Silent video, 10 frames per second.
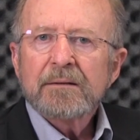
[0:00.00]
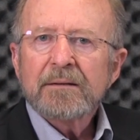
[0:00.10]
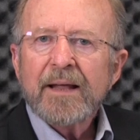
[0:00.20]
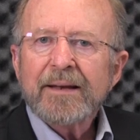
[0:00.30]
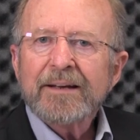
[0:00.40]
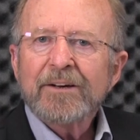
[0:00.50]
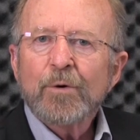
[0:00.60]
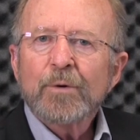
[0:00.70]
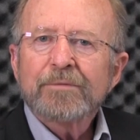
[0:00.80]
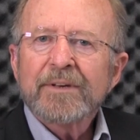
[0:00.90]
letting
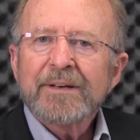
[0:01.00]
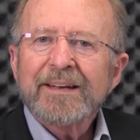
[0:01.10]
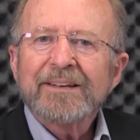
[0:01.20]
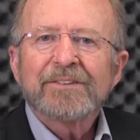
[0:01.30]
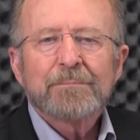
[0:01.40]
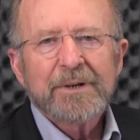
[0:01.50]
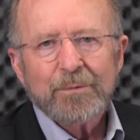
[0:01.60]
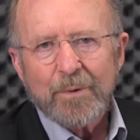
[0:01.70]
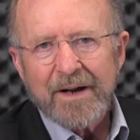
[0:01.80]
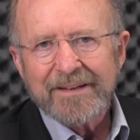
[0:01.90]
go of the need to
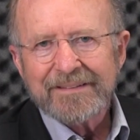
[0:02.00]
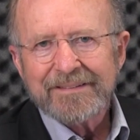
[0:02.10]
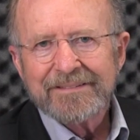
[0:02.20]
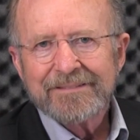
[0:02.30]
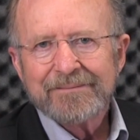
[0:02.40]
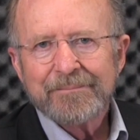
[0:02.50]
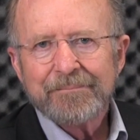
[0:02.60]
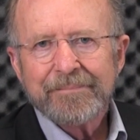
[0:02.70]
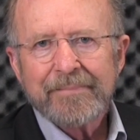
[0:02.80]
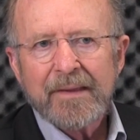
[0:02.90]
be right.
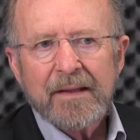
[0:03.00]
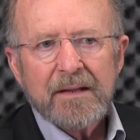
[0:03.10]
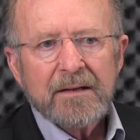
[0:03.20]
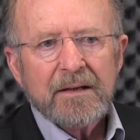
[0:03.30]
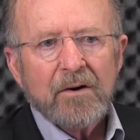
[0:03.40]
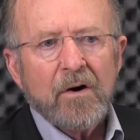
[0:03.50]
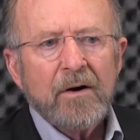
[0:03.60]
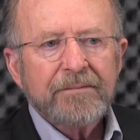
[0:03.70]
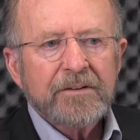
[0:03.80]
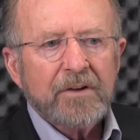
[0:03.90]
Now,
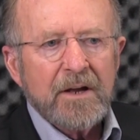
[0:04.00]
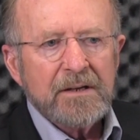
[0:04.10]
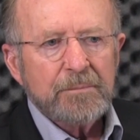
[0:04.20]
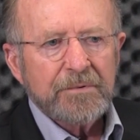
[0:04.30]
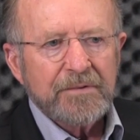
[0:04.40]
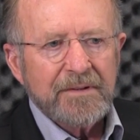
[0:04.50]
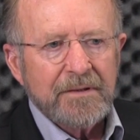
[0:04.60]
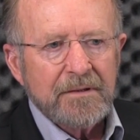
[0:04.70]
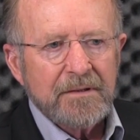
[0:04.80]
oftentimes,